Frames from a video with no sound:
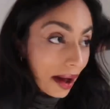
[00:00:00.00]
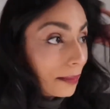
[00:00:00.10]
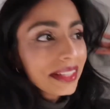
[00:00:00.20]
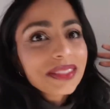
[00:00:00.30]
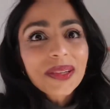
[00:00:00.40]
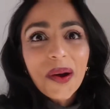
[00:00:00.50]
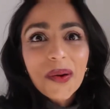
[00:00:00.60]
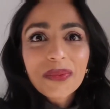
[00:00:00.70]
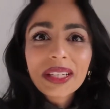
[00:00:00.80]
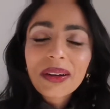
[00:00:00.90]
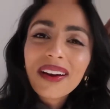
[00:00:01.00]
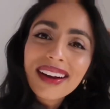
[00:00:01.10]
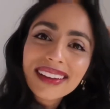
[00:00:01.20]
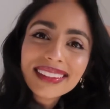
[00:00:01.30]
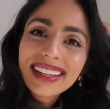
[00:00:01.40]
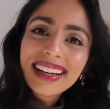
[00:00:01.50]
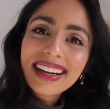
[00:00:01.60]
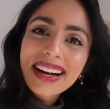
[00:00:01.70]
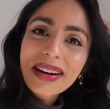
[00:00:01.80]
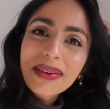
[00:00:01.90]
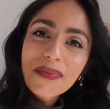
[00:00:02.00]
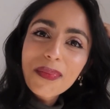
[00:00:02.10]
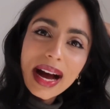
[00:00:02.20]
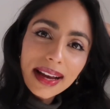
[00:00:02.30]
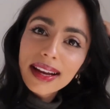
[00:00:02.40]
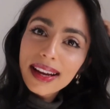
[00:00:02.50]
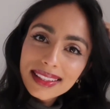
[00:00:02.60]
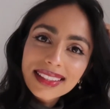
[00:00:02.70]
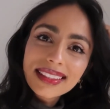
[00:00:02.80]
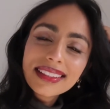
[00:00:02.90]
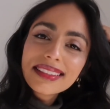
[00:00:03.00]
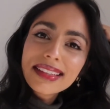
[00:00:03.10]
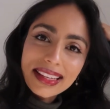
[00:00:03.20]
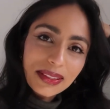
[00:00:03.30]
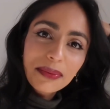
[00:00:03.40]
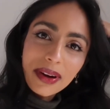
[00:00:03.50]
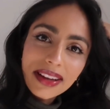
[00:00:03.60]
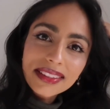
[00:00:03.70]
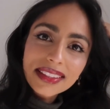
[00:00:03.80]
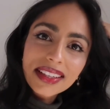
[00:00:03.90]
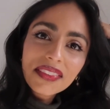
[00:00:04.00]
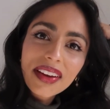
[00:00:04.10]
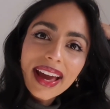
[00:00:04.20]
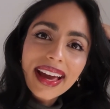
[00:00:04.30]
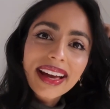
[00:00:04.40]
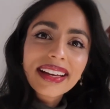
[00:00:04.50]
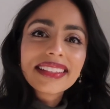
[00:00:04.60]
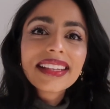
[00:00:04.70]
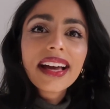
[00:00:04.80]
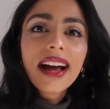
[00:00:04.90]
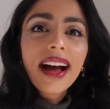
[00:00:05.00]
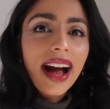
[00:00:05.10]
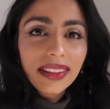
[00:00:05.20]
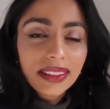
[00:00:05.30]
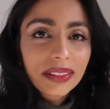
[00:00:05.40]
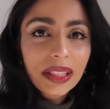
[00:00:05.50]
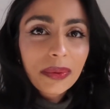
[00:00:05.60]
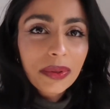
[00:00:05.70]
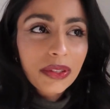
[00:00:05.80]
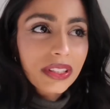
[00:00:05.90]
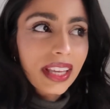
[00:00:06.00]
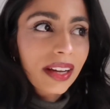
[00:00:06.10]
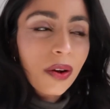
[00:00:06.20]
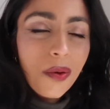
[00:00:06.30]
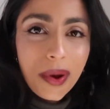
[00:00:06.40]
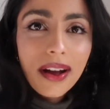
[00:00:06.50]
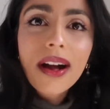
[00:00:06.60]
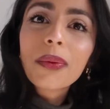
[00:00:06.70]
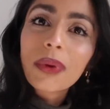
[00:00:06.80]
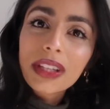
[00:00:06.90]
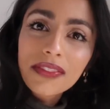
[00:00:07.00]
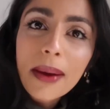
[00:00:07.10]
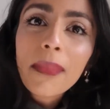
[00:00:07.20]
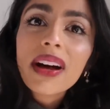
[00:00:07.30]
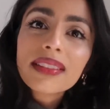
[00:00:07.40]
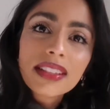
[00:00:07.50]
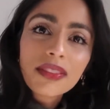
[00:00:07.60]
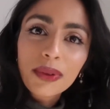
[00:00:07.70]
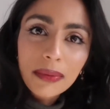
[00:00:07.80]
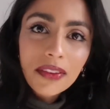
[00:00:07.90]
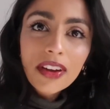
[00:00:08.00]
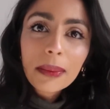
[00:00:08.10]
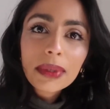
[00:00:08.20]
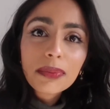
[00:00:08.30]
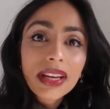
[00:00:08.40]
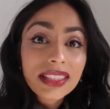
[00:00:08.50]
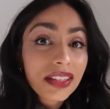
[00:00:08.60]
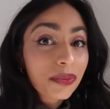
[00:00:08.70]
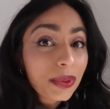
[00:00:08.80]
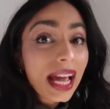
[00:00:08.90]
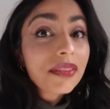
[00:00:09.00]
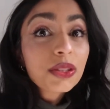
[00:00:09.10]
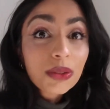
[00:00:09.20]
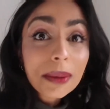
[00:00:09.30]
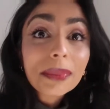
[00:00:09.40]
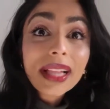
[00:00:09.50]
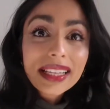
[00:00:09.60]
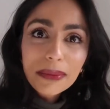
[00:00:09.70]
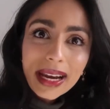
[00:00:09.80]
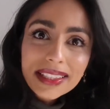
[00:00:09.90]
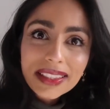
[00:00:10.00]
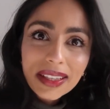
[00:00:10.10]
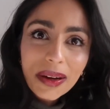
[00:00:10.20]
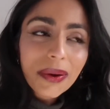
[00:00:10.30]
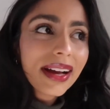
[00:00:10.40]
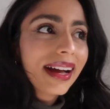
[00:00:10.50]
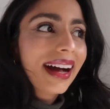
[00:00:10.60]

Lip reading: Amidst Omicron, my cousin tested positive, and I literally was just like, oh my God, what if I'm positive? What if my family's positive? We have a trip planned to Mexico.